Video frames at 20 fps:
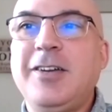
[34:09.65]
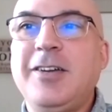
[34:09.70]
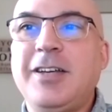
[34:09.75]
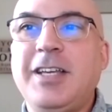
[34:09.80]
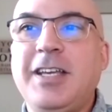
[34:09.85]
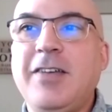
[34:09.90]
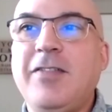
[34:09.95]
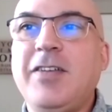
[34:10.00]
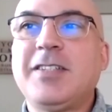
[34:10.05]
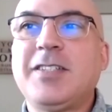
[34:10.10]

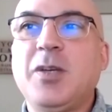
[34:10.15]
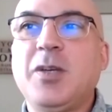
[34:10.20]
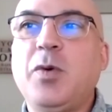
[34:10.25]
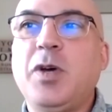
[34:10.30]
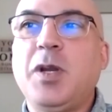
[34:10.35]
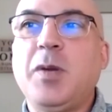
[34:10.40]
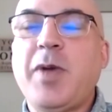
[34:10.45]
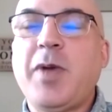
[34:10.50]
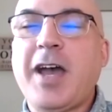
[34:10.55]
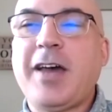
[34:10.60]
giving someone
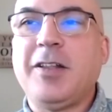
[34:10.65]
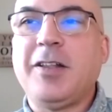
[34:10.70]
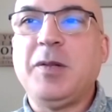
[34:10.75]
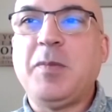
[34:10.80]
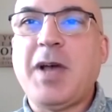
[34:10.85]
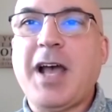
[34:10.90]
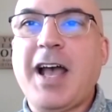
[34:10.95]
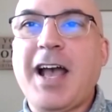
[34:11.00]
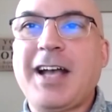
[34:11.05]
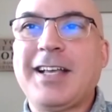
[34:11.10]
a pat on the
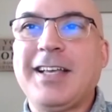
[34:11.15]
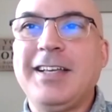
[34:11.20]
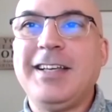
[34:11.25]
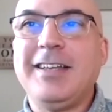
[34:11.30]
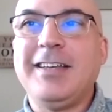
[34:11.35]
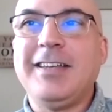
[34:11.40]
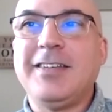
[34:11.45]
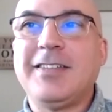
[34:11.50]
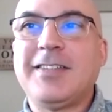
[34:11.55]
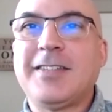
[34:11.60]
back
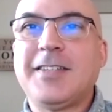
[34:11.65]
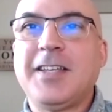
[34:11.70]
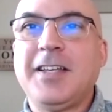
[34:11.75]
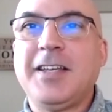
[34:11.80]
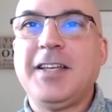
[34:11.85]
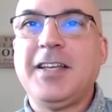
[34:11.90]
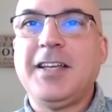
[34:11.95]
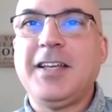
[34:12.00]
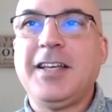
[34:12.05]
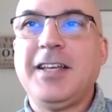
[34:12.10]
is
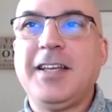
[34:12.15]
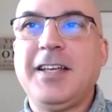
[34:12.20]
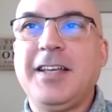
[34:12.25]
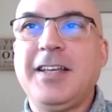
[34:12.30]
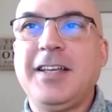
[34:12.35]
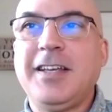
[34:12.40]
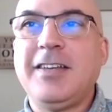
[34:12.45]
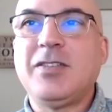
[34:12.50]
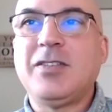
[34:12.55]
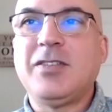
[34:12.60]

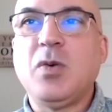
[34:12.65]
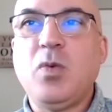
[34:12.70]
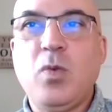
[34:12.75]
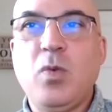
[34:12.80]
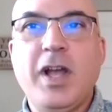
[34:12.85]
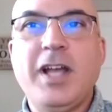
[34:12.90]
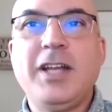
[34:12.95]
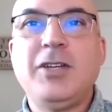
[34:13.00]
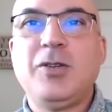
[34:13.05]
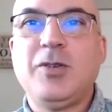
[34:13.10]
a
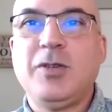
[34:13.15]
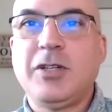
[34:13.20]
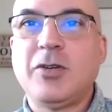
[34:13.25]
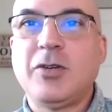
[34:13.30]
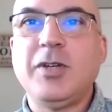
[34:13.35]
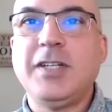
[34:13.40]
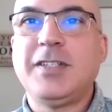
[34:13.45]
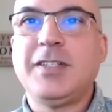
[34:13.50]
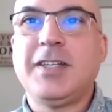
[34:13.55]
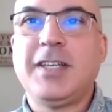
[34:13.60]
way to
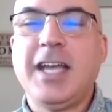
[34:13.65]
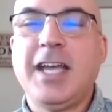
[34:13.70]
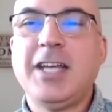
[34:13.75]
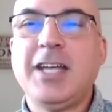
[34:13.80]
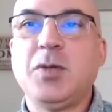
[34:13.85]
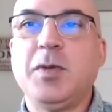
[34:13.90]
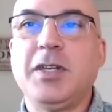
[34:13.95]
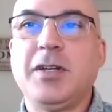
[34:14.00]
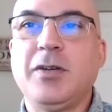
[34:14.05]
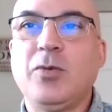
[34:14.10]
increase
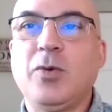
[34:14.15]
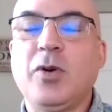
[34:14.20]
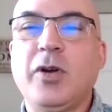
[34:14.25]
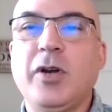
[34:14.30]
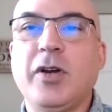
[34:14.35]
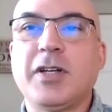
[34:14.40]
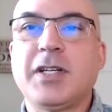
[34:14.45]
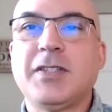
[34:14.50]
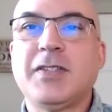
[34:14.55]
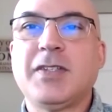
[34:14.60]
engagement. It
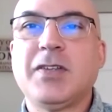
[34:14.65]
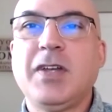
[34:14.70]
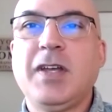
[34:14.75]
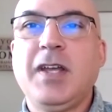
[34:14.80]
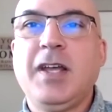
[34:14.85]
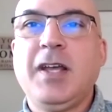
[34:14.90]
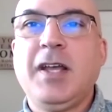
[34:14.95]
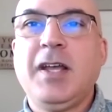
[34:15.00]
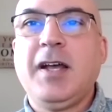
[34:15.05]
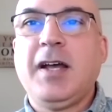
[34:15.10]
works.
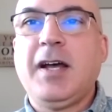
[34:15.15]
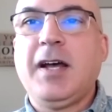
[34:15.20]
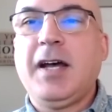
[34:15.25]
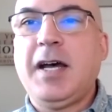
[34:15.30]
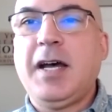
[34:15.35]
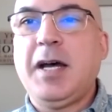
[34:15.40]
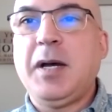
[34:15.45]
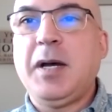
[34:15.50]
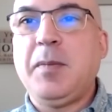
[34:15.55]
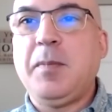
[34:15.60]

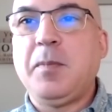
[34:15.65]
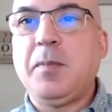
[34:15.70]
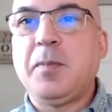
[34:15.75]
And